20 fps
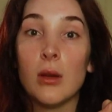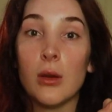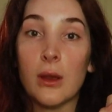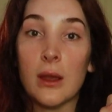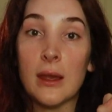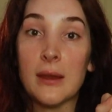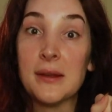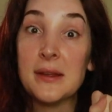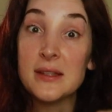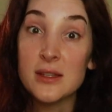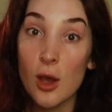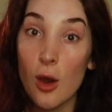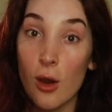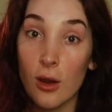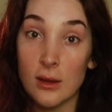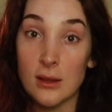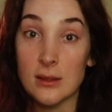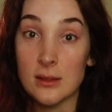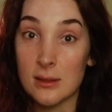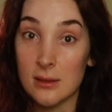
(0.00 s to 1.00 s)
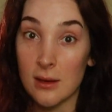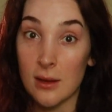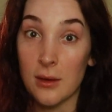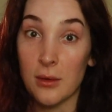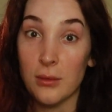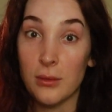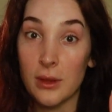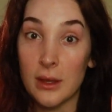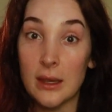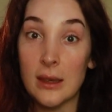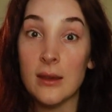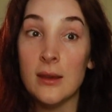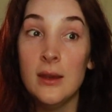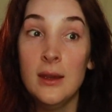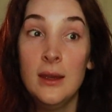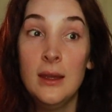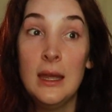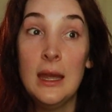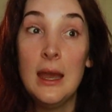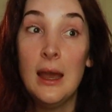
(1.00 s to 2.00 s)
Okay, it's August now. Like
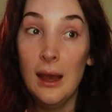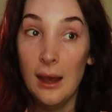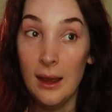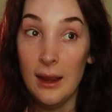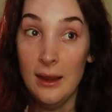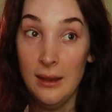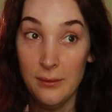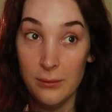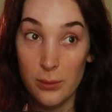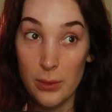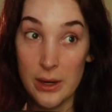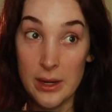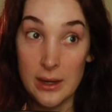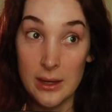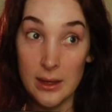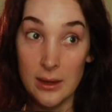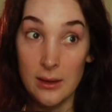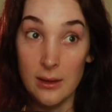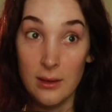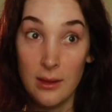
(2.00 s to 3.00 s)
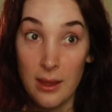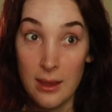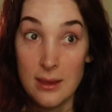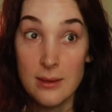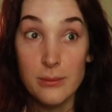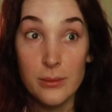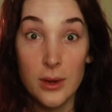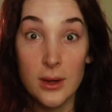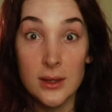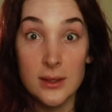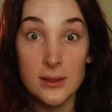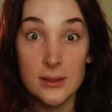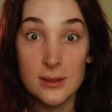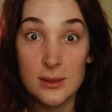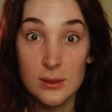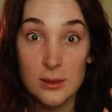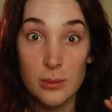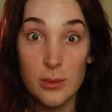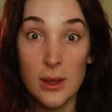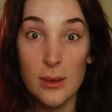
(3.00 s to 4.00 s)
I have waited eight
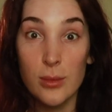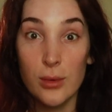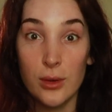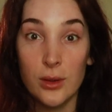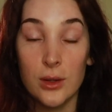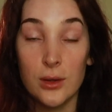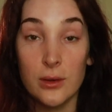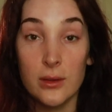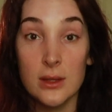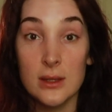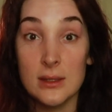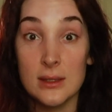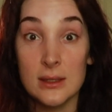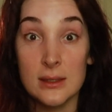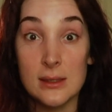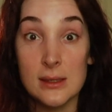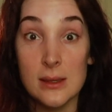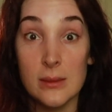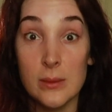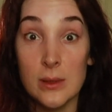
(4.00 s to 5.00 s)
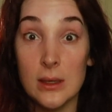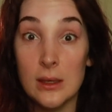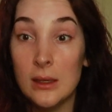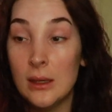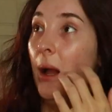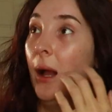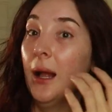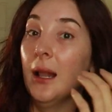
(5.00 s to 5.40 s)
months to be able to go to this exhibit.